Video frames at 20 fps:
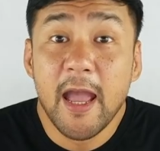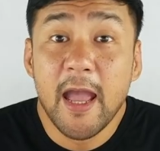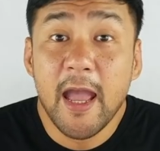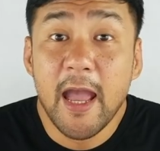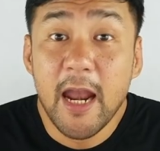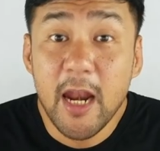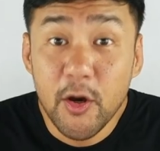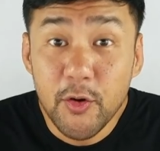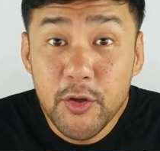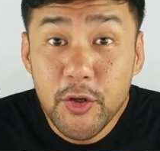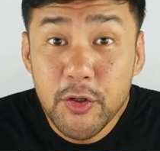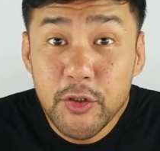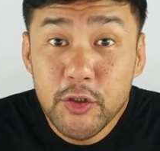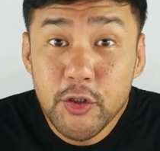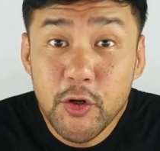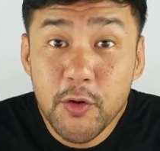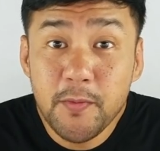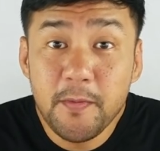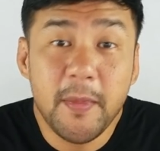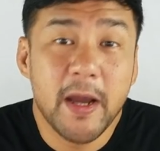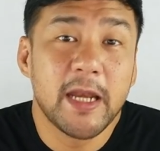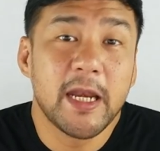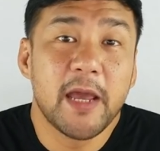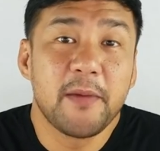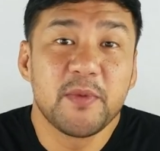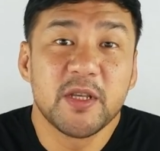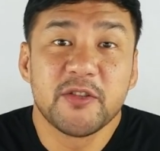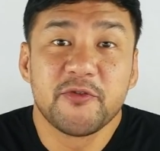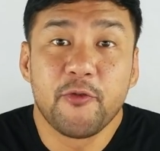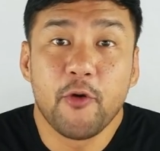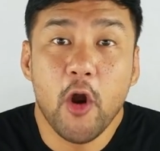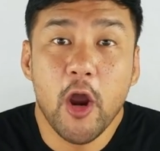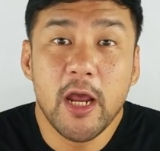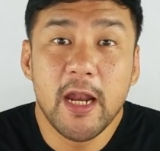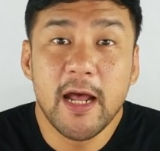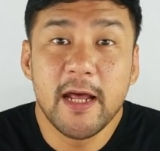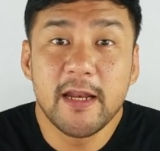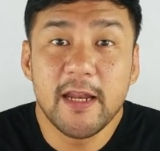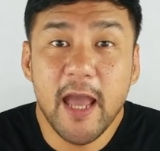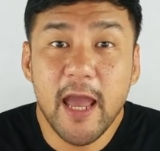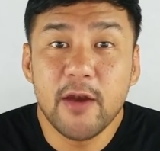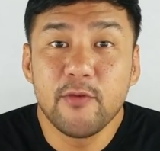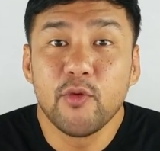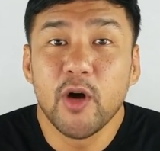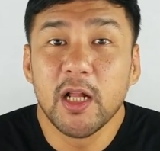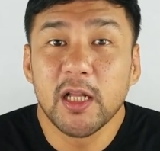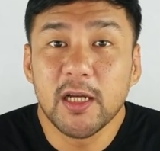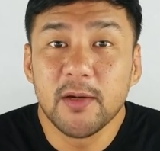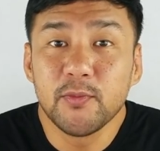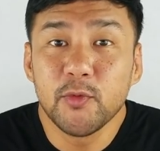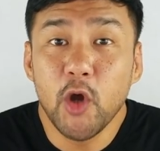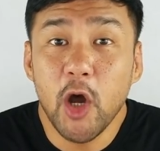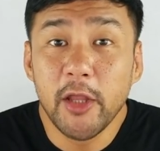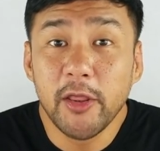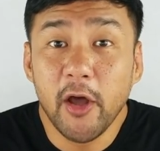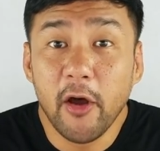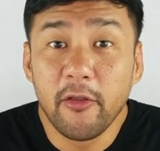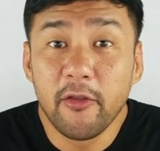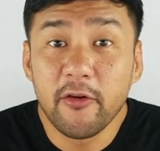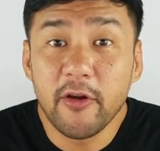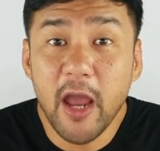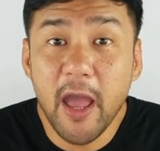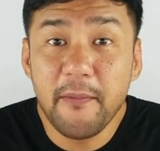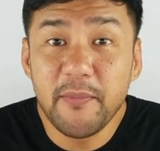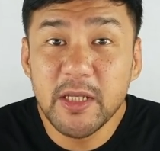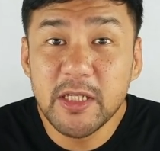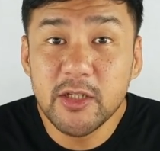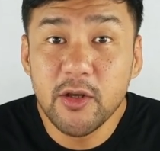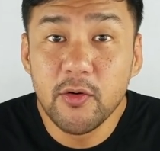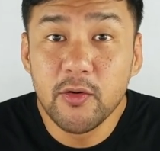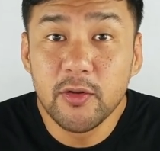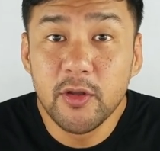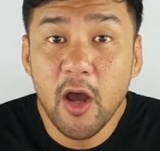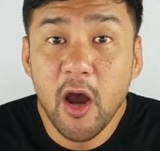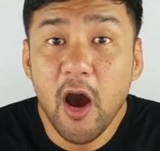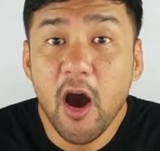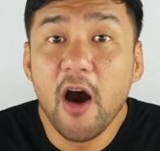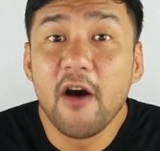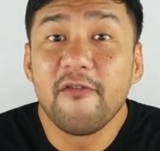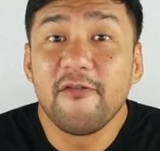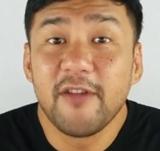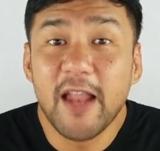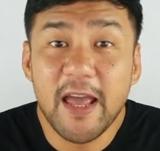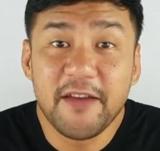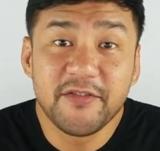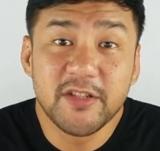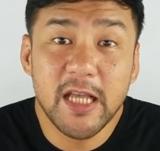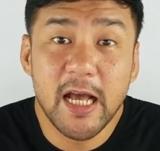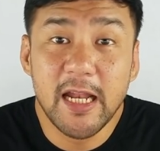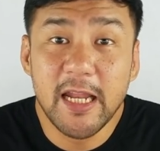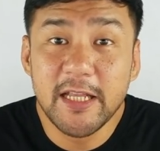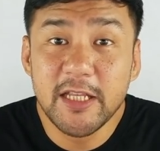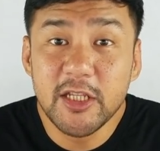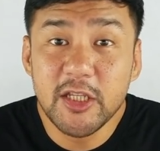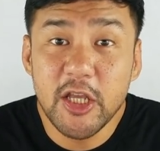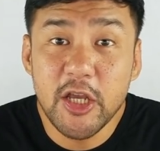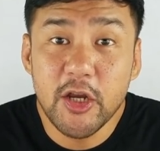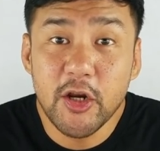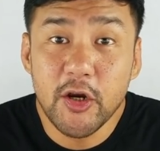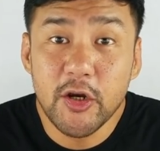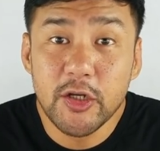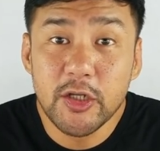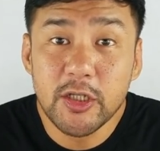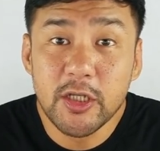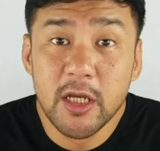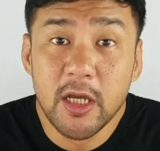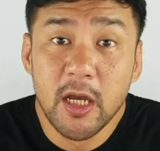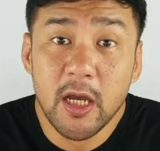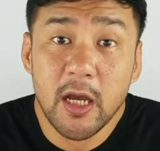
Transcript: Hello YouTube, my name is Froilan and welcome to another episode of Lifestyle and Sneakers.